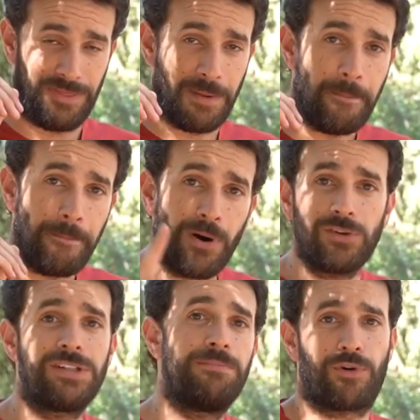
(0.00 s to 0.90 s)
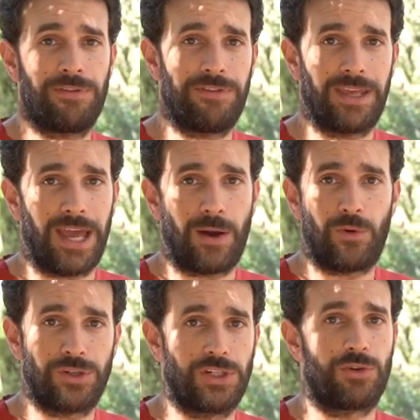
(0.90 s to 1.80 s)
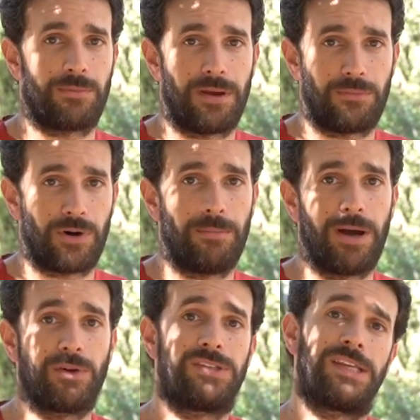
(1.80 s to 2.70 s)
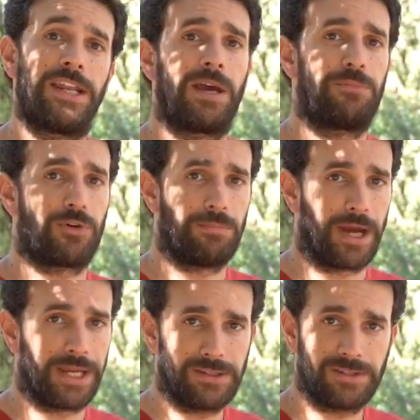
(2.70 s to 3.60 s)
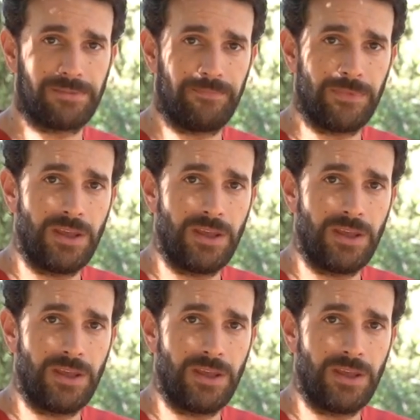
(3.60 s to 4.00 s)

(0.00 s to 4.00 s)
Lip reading: the most important thing I want you to remember about setting up your bikes